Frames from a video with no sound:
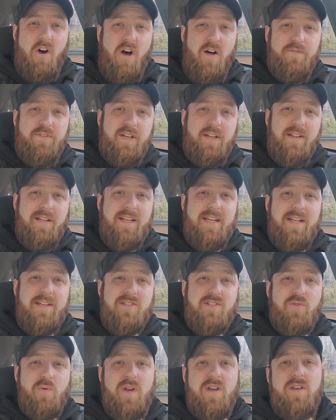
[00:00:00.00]
often
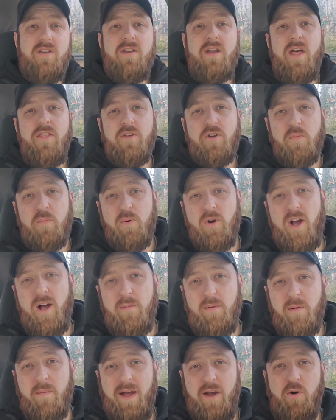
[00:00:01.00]
leads to another
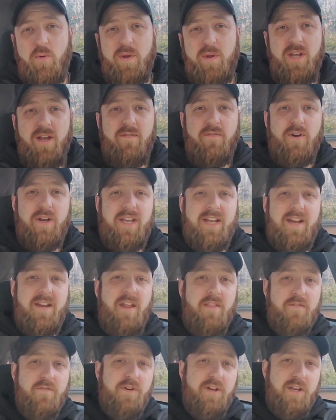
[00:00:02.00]
problem I will be covering in
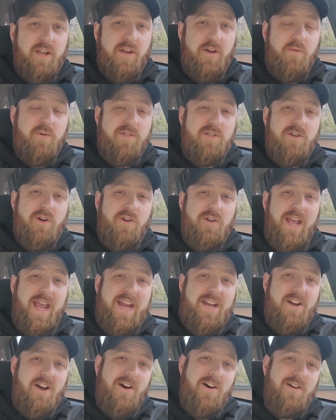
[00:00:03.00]
another video, which is called
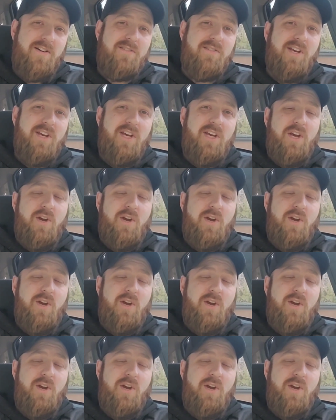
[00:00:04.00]
ANOGS,